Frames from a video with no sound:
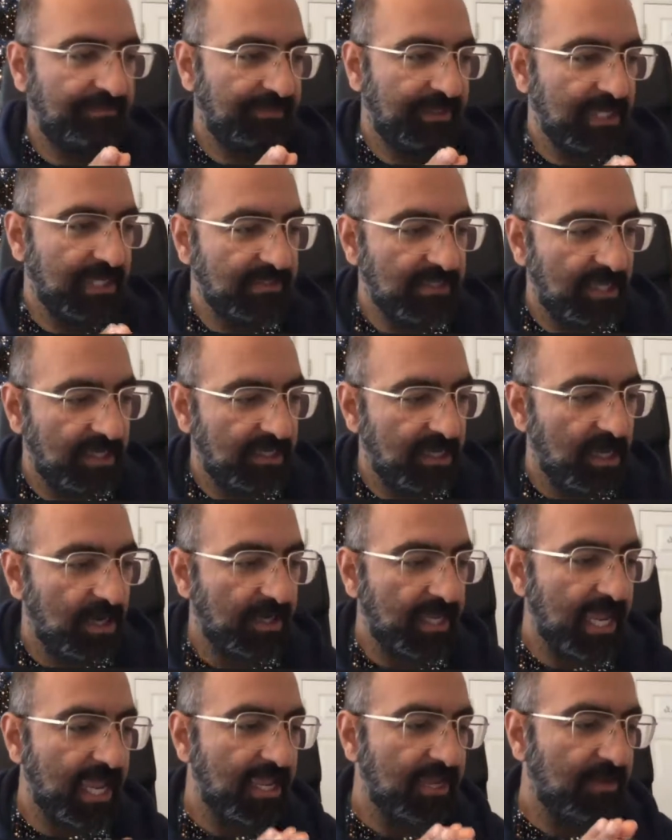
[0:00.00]
they said,
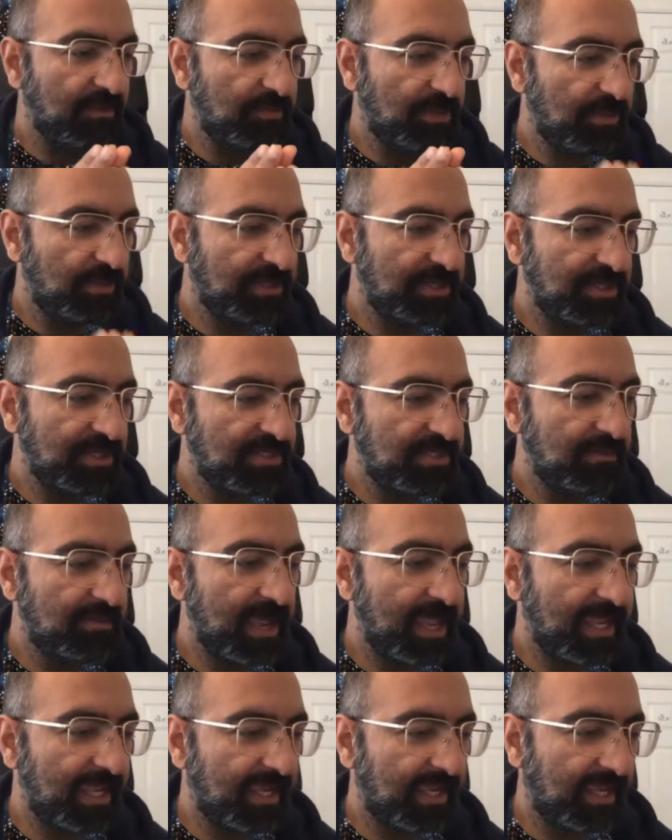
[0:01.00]
okay, we want you to
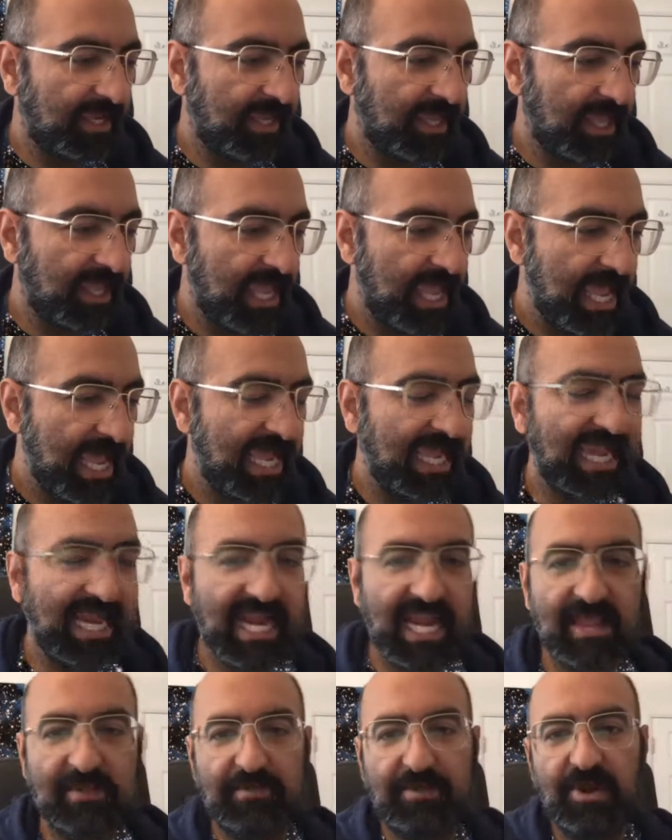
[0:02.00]
make a
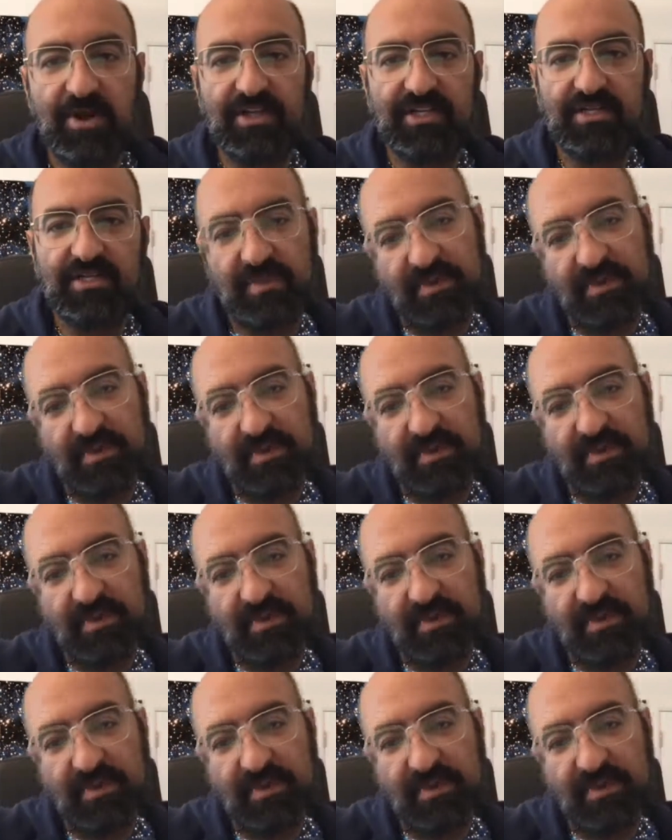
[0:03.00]
clay pot.